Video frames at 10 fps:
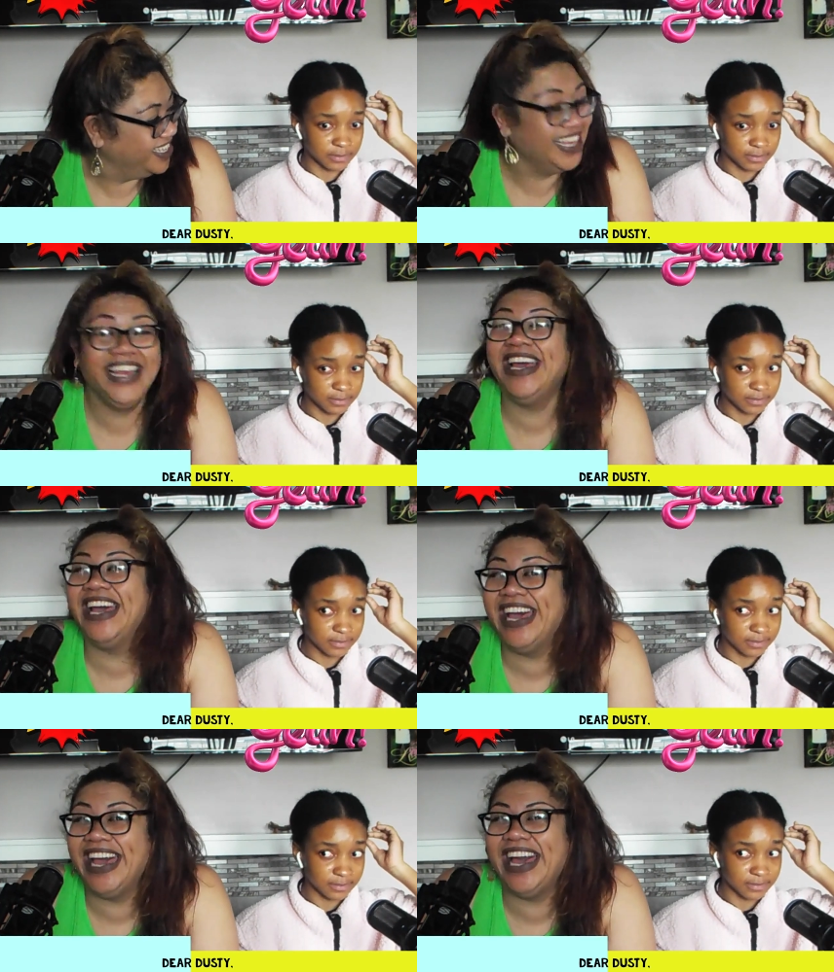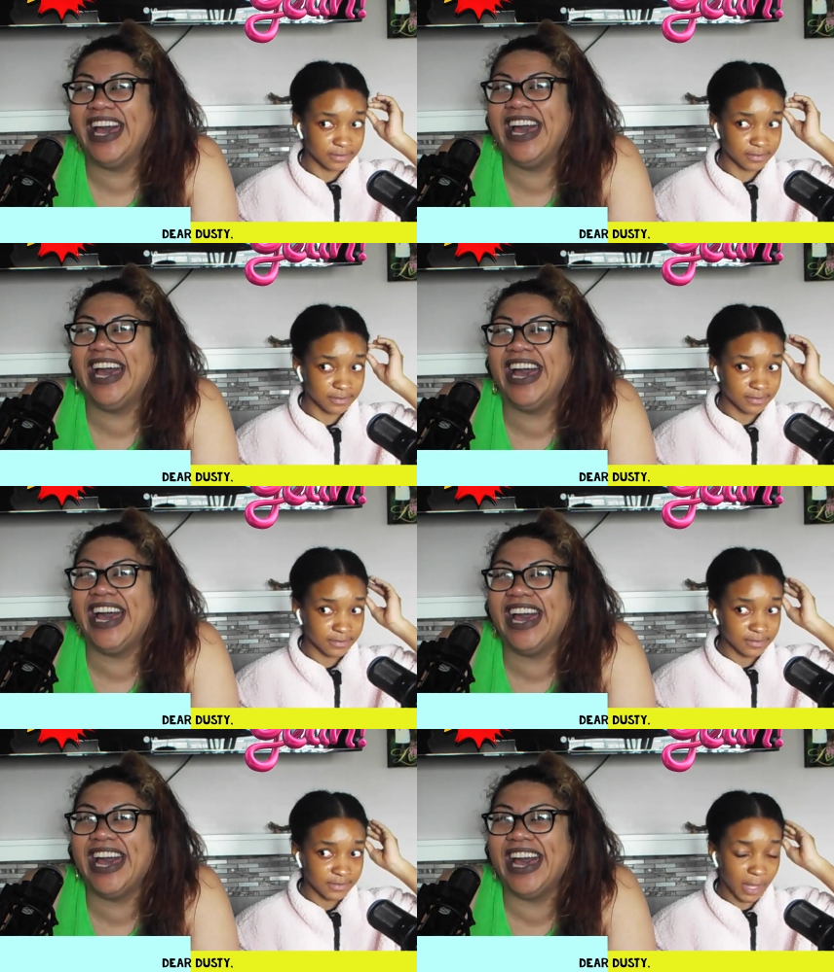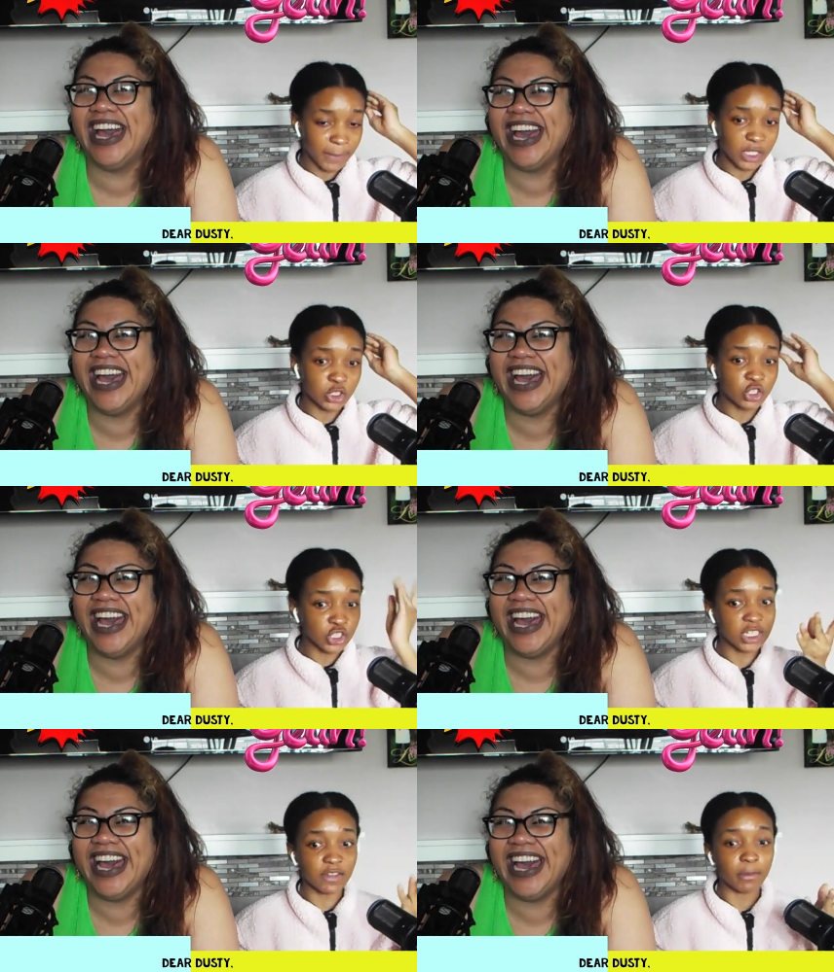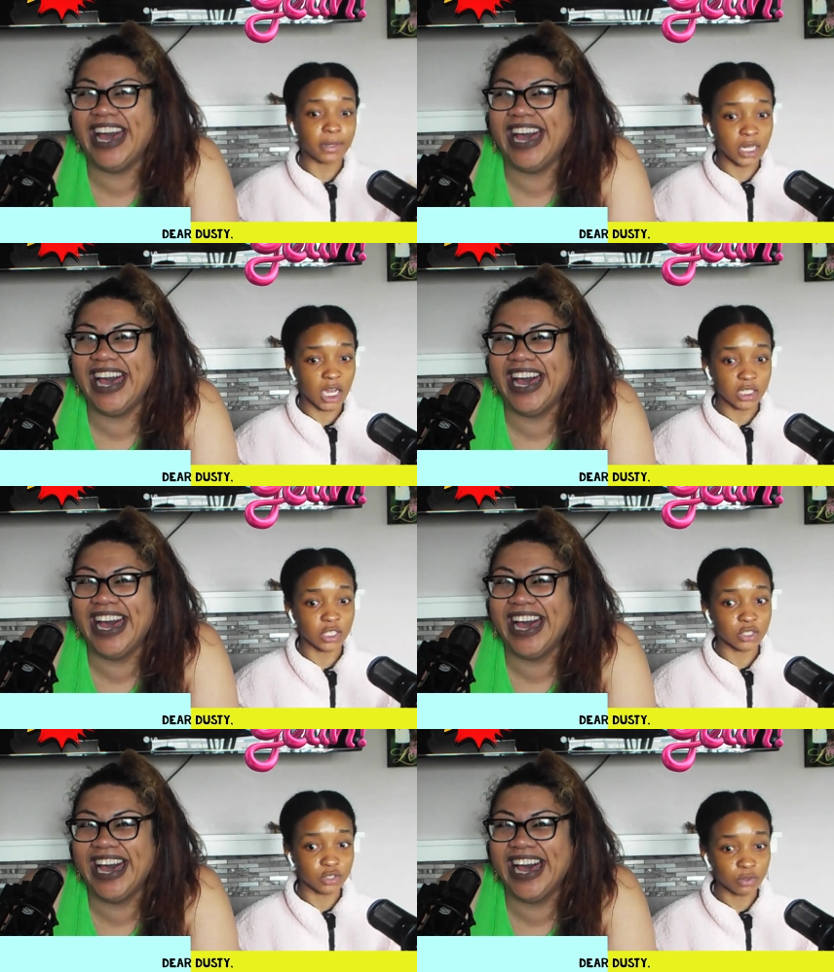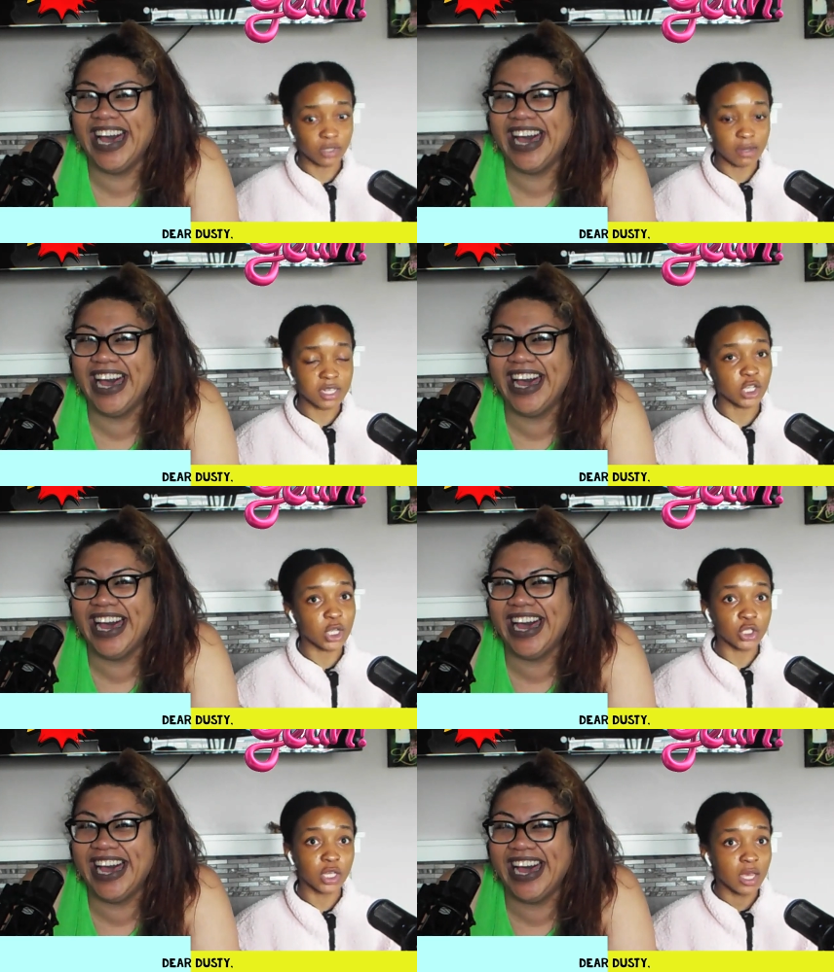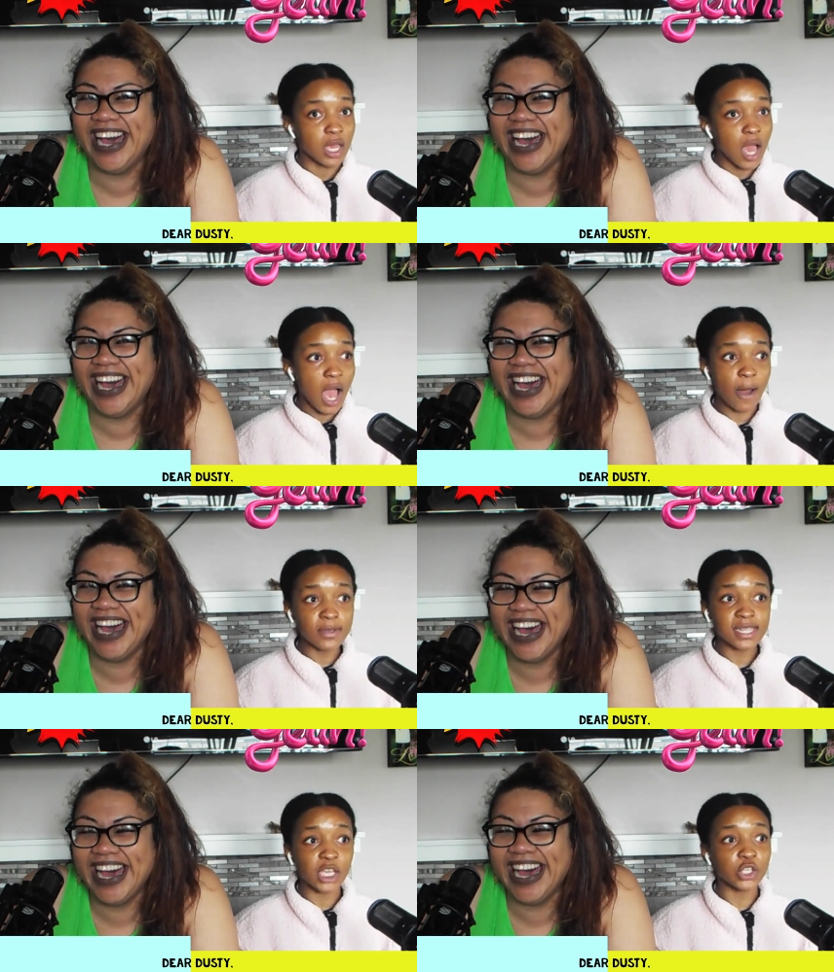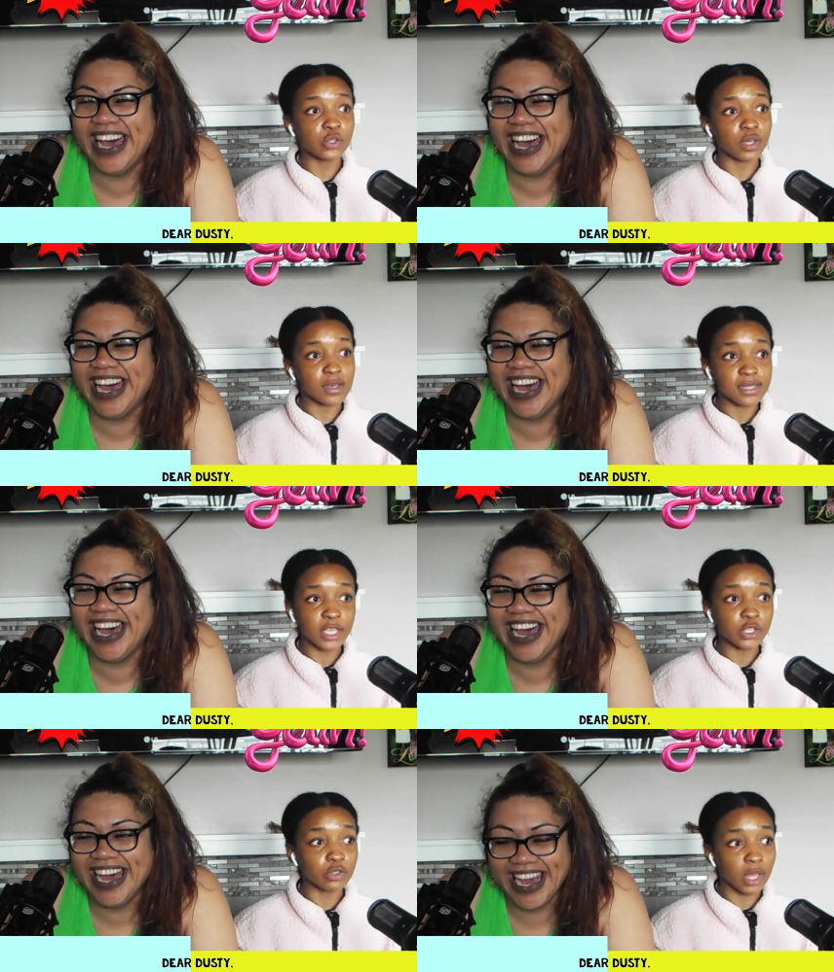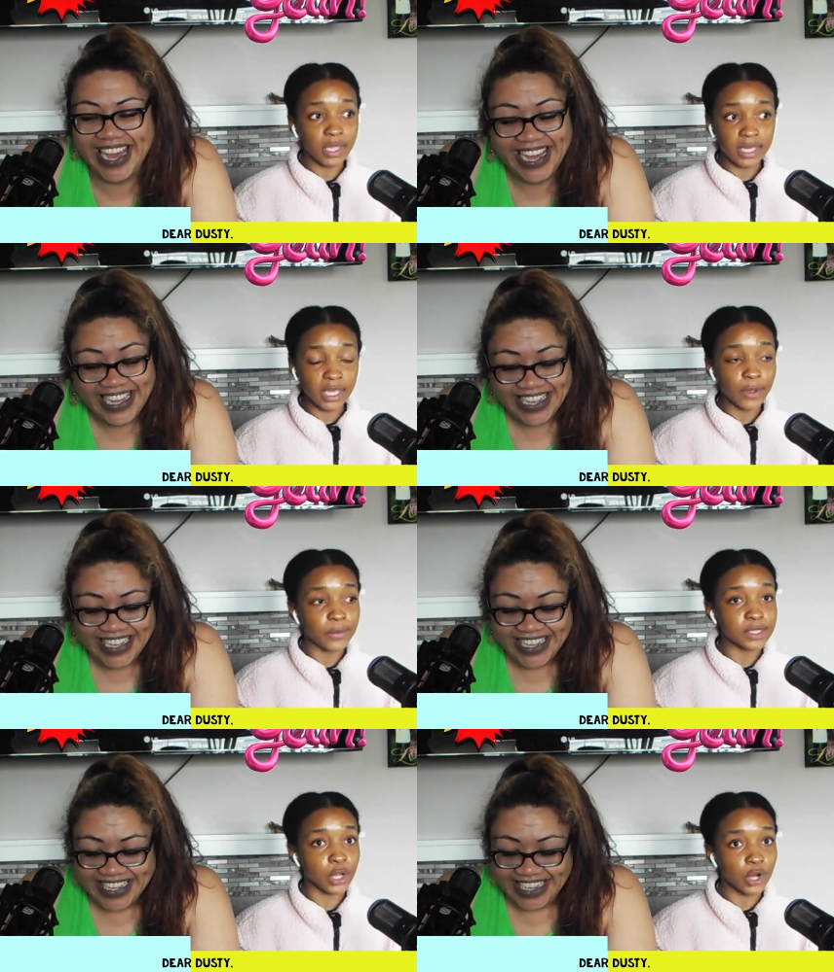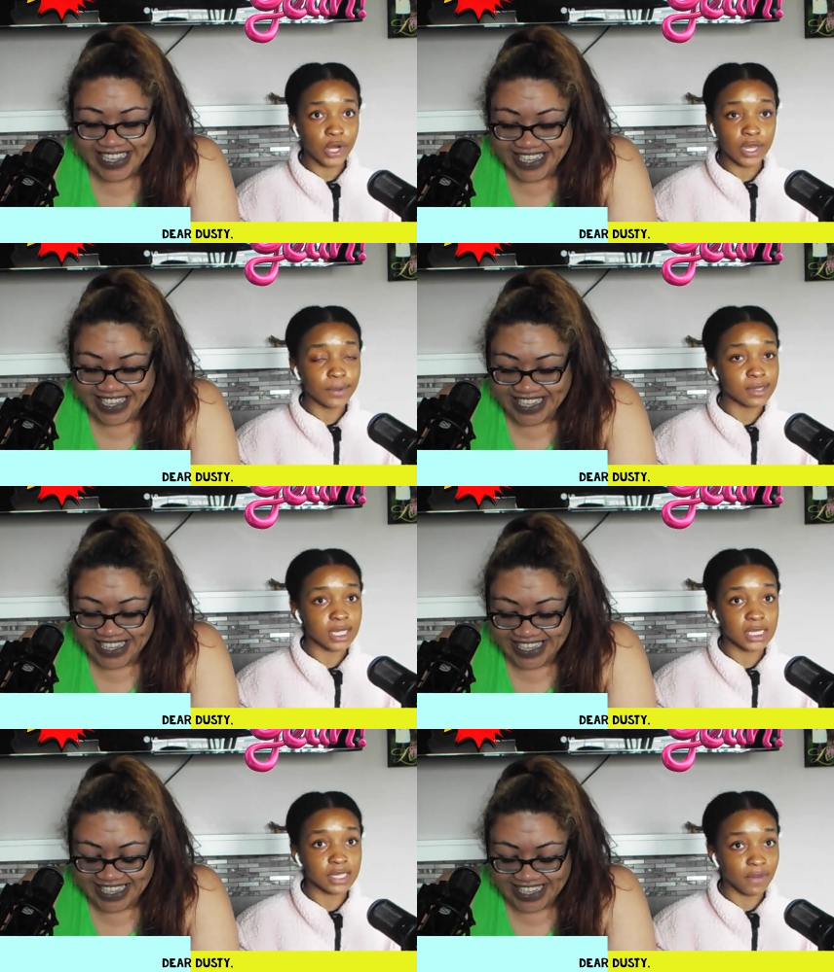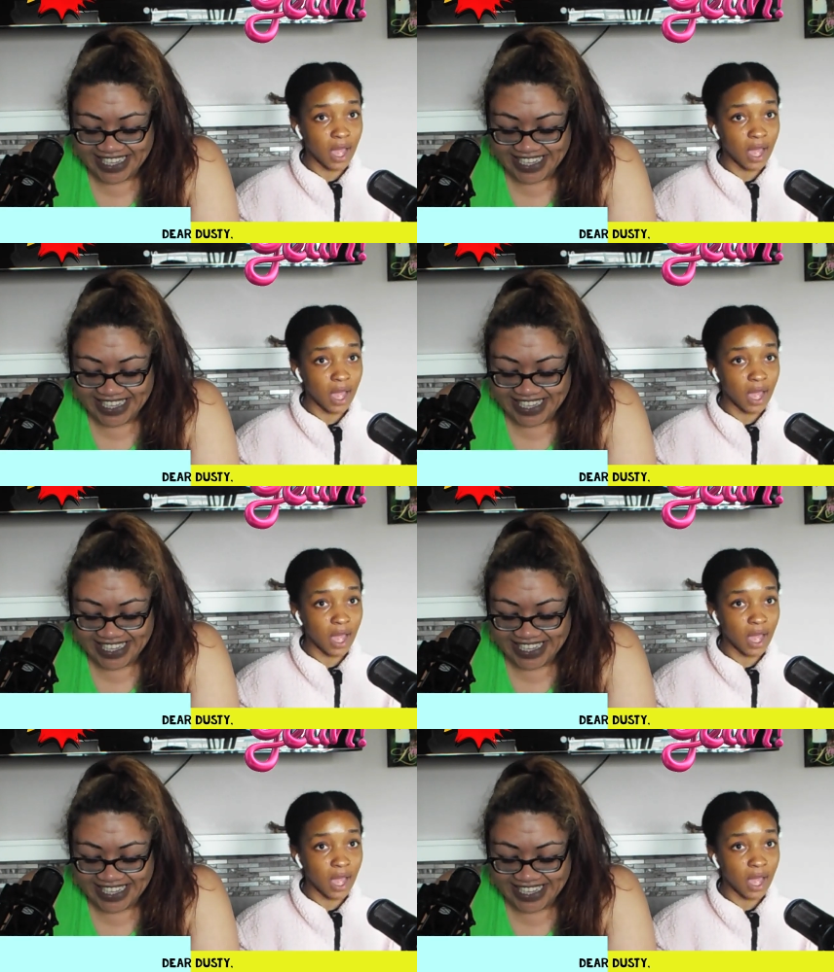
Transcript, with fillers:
Speaker 1: I'm like, you should never been knocking on the door. I was like, you shouldn't have knocked on the fucking door, I was like, you lucky fam. it was her. And I was like, cause